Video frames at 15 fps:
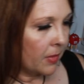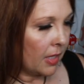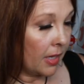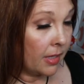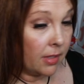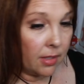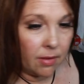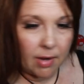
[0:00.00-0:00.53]

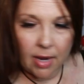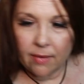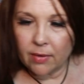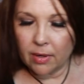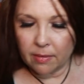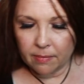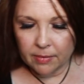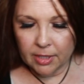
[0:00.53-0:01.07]
I do have
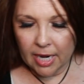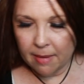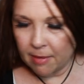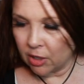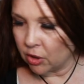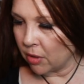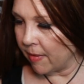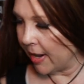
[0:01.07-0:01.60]
a tape
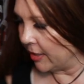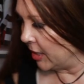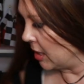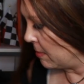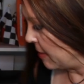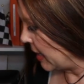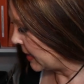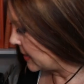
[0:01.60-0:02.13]
measure around
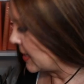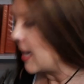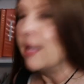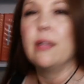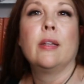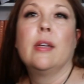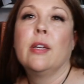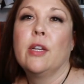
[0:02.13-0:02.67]
here, but it's
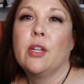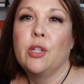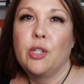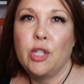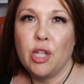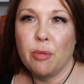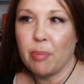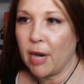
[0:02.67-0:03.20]
not
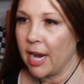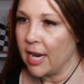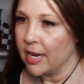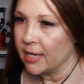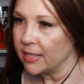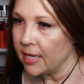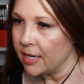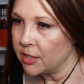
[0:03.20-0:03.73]
super
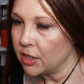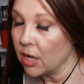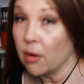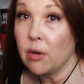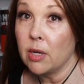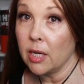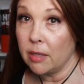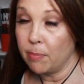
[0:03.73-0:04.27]
handy.
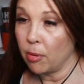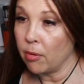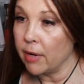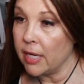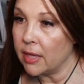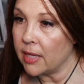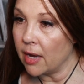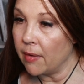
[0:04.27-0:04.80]
So good
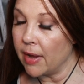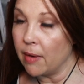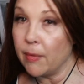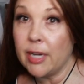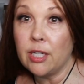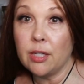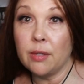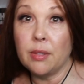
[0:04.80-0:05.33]
point though, and
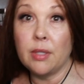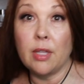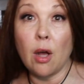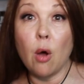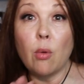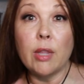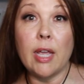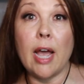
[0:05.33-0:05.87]
we do, the
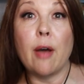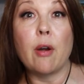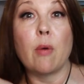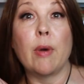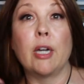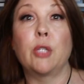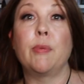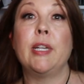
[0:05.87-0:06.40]
only
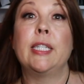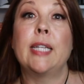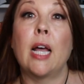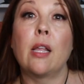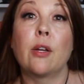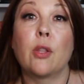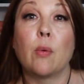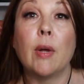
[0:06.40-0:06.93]
outerwears we
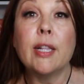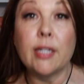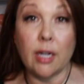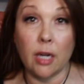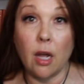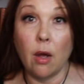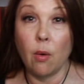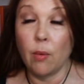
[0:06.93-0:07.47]
sell are the ones
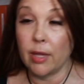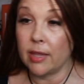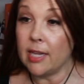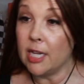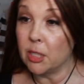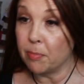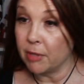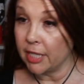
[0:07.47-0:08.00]
that go with
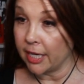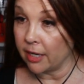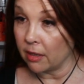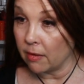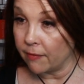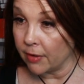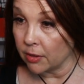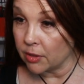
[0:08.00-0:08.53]
these
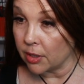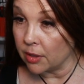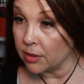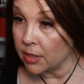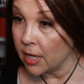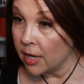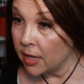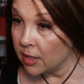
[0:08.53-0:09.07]
particular
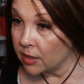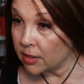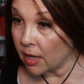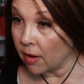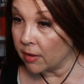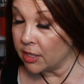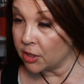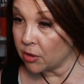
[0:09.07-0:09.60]
filters.
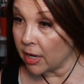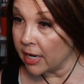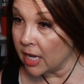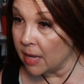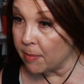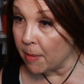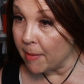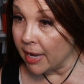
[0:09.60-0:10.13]
So I just try to
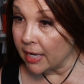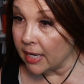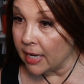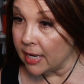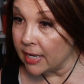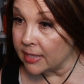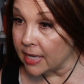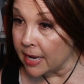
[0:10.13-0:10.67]
keep it, make it
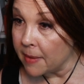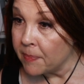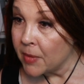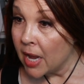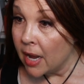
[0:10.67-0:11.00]
easy.